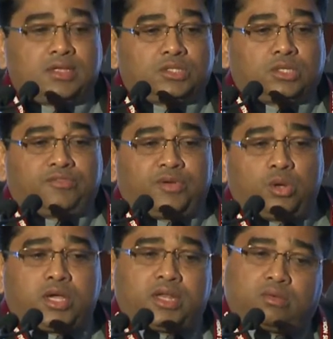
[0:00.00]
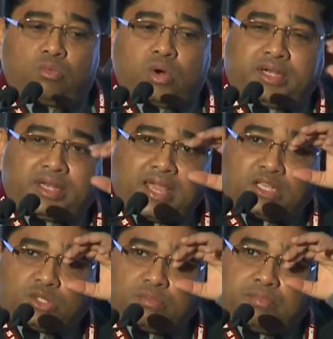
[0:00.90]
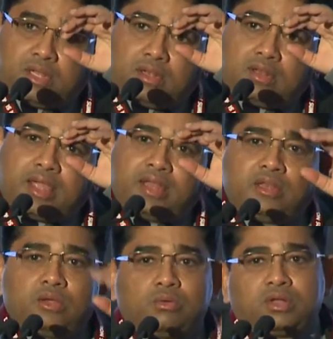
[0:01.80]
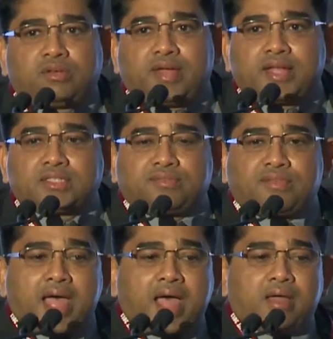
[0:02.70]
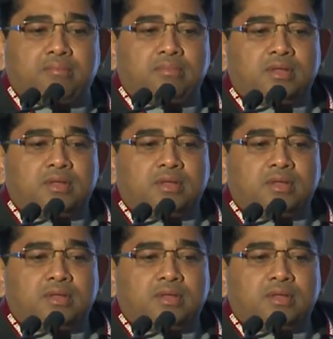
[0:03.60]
So if you look at what it takes to build a new advanced fab,